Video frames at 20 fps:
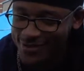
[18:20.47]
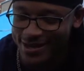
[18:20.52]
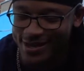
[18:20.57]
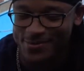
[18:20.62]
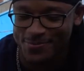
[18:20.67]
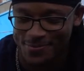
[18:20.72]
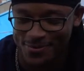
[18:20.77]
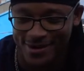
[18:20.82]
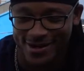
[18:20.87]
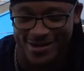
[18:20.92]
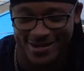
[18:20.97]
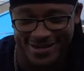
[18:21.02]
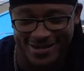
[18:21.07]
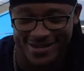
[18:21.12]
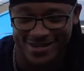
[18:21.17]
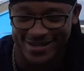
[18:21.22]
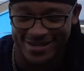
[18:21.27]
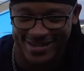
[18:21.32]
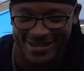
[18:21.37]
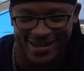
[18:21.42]
like a pretty
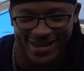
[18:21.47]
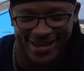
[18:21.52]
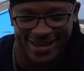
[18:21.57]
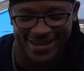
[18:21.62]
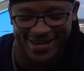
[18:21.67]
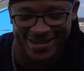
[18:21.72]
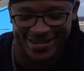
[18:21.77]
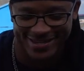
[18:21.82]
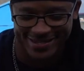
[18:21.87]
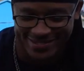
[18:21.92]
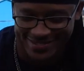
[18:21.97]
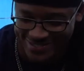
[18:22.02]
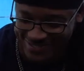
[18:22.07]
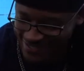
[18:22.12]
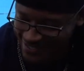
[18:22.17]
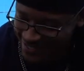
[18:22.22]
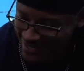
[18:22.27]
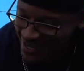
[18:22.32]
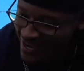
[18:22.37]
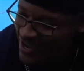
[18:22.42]
good gauge.
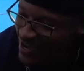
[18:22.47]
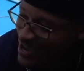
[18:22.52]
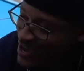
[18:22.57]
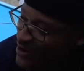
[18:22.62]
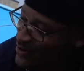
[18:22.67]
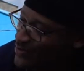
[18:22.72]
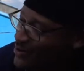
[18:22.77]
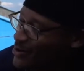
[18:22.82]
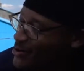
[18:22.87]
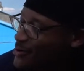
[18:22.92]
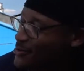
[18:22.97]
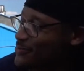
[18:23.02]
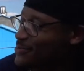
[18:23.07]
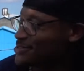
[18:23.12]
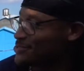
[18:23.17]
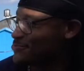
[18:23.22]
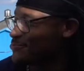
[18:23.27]
I will hope it's a